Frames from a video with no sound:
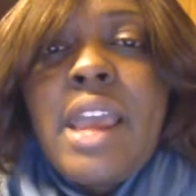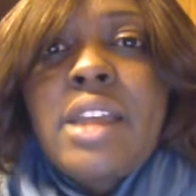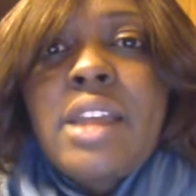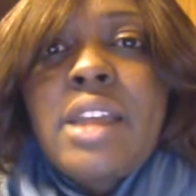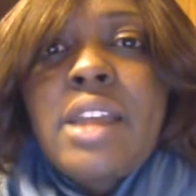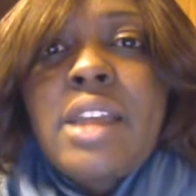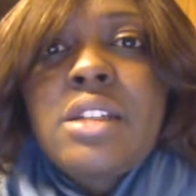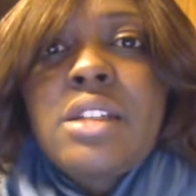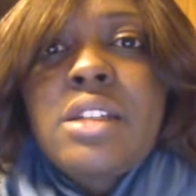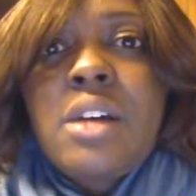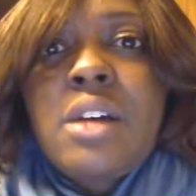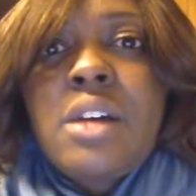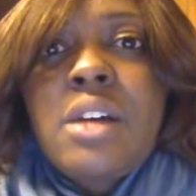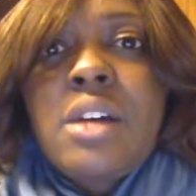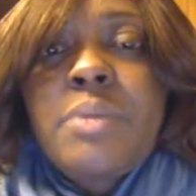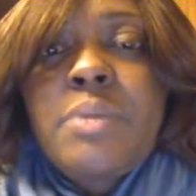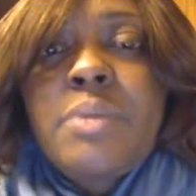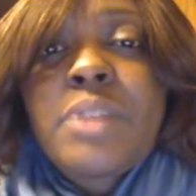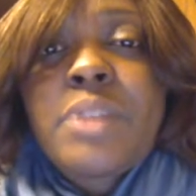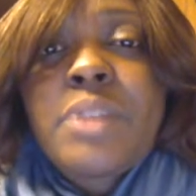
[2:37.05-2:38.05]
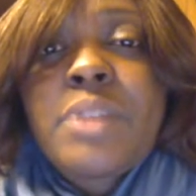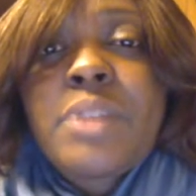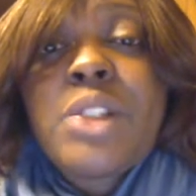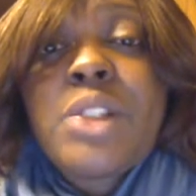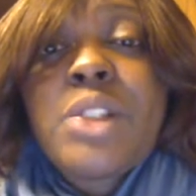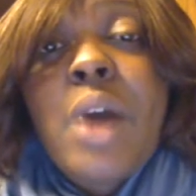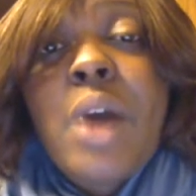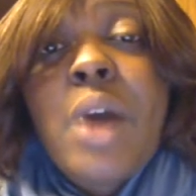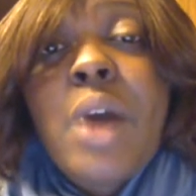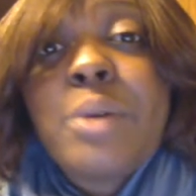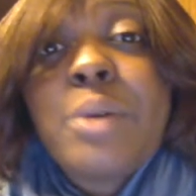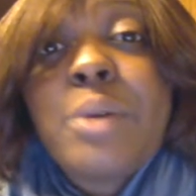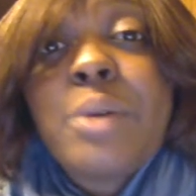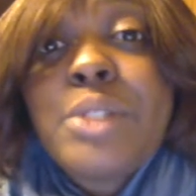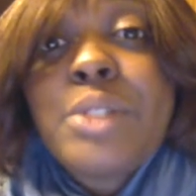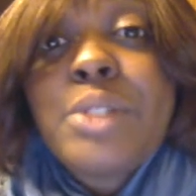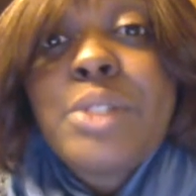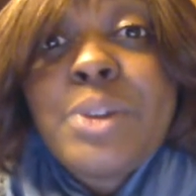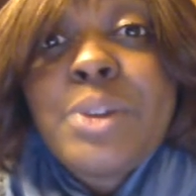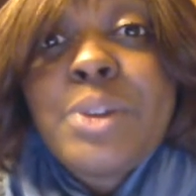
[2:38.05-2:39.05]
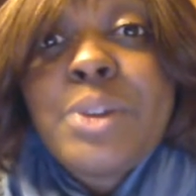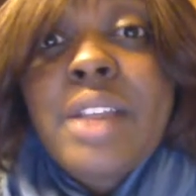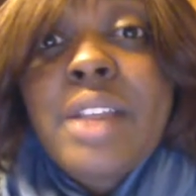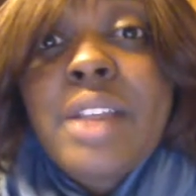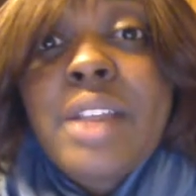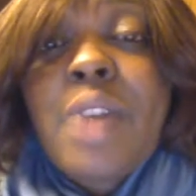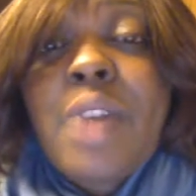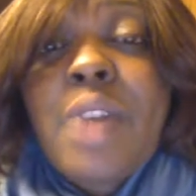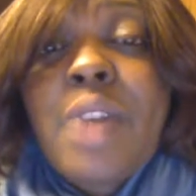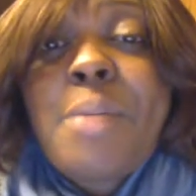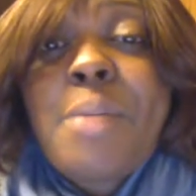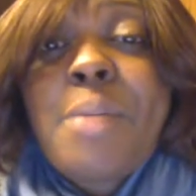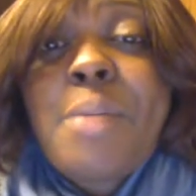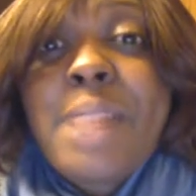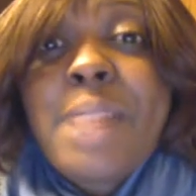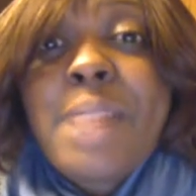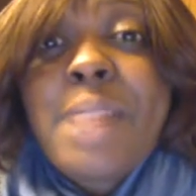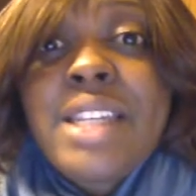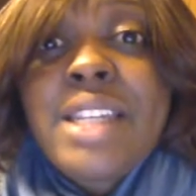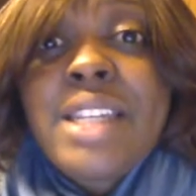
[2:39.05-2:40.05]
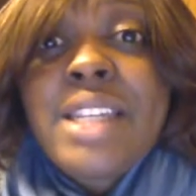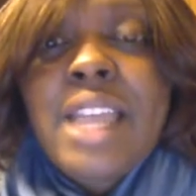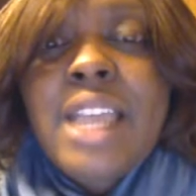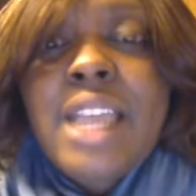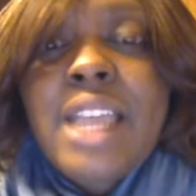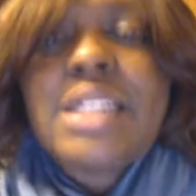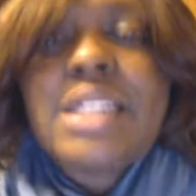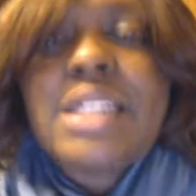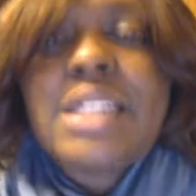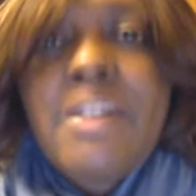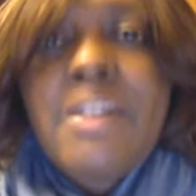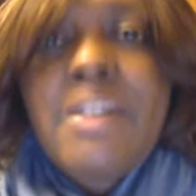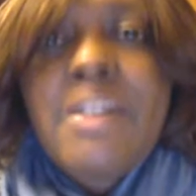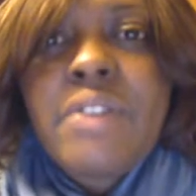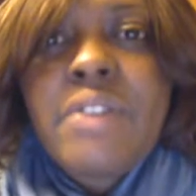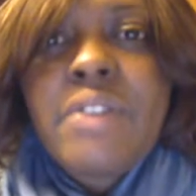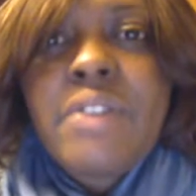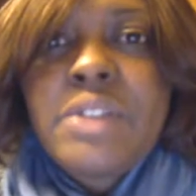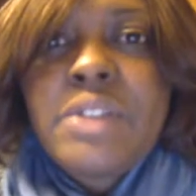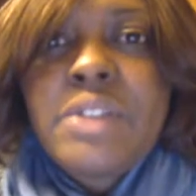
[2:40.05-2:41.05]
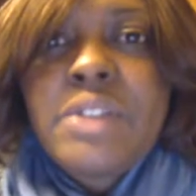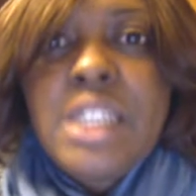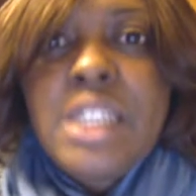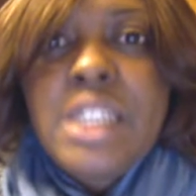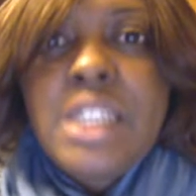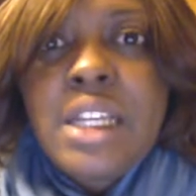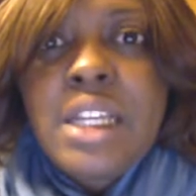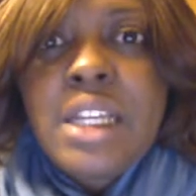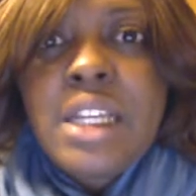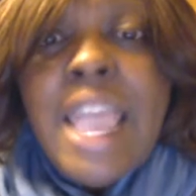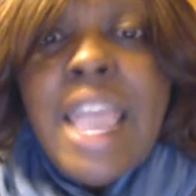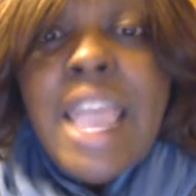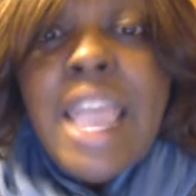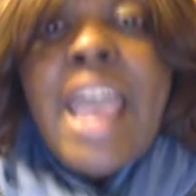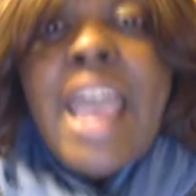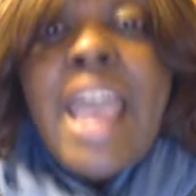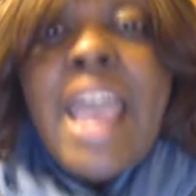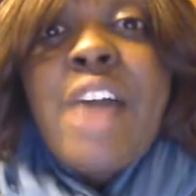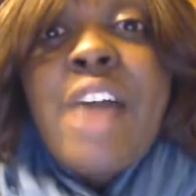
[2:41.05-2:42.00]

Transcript: And um, so I will be doing that on Monday, 7.15,